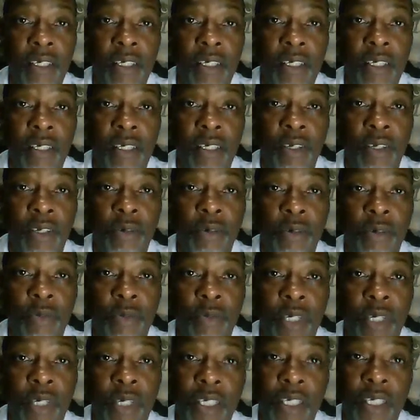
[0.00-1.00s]
Because you
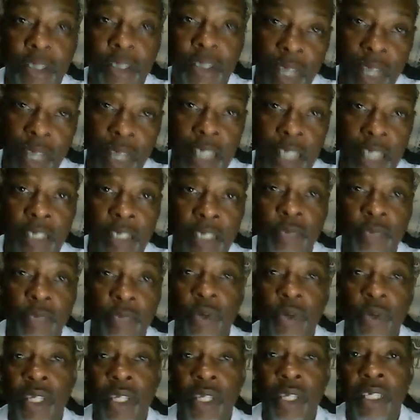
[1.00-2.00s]
guys are supporting the
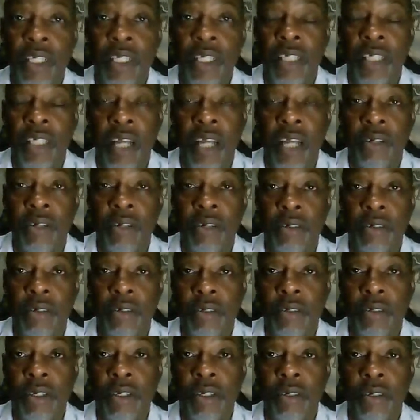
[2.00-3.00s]
channel,
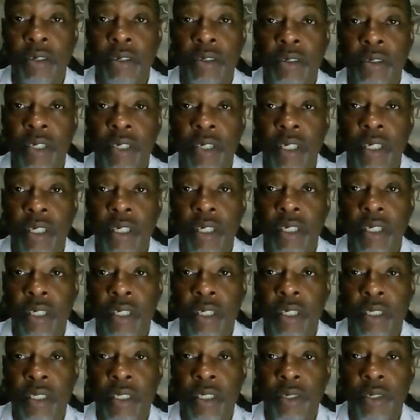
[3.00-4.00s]

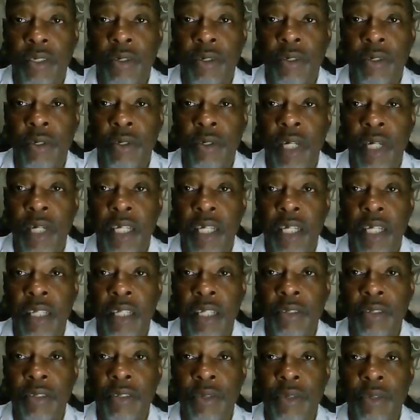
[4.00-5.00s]
So
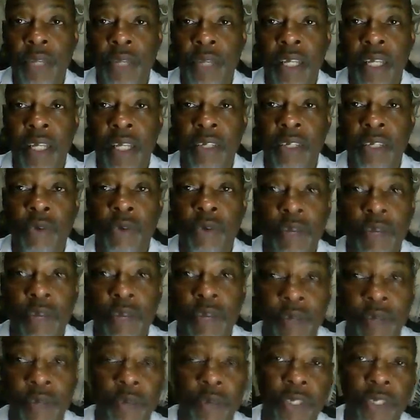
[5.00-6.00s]
don't wait for the
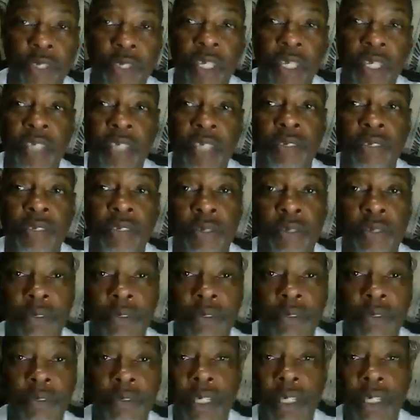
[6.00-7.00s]
person next to you.
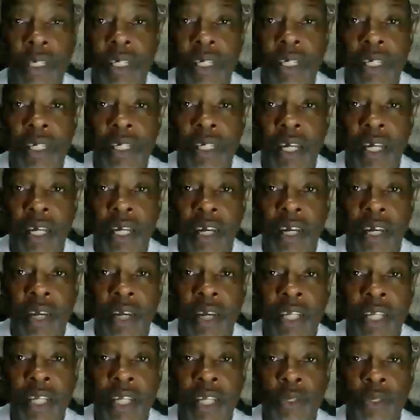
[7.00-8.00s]
Go ahead and
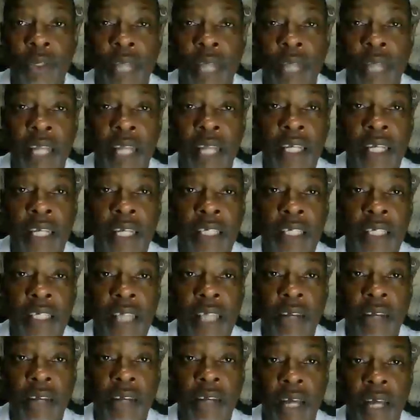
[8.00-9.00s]
do that and get a shout
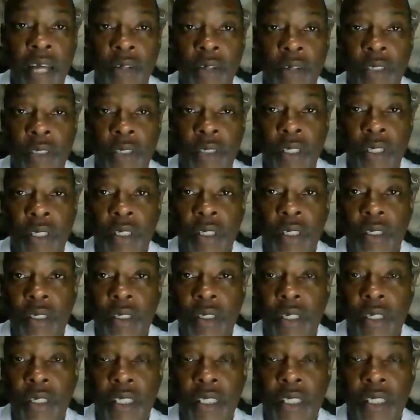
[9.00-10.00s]
out, because
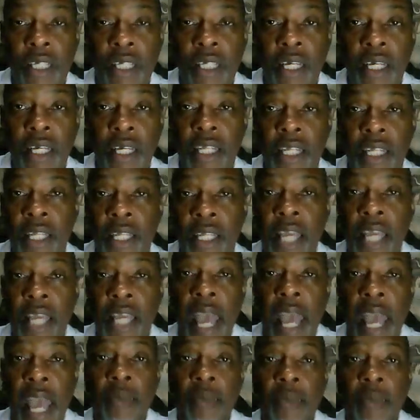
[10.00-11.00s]
anything can
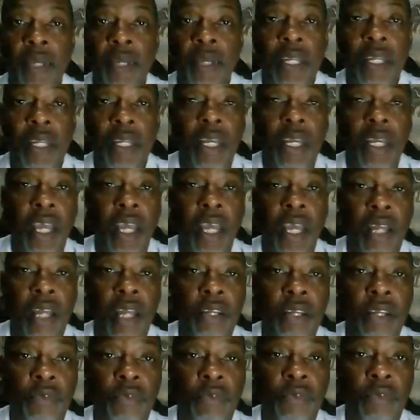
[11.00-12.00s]
happen. And if you
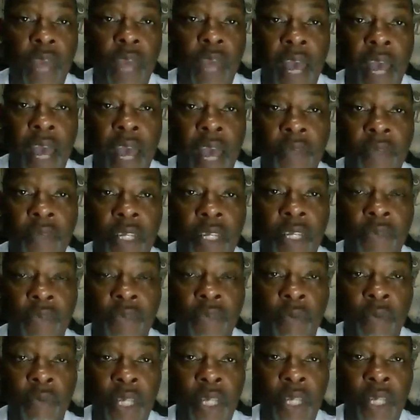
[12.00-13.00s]
have any
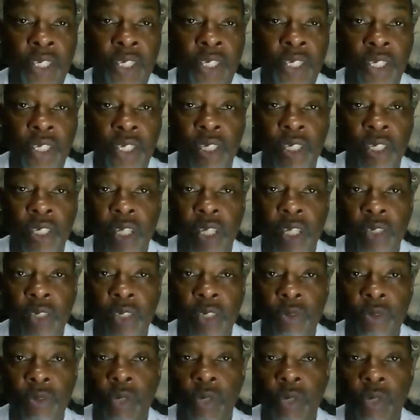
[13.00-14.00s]
information that you want to
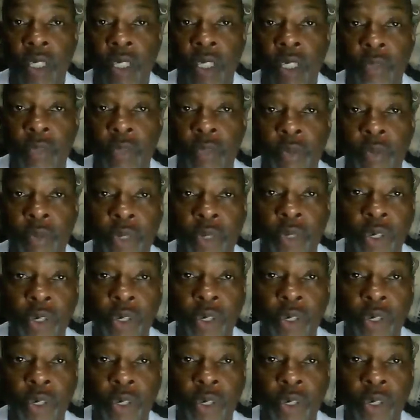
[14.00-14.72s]
be put on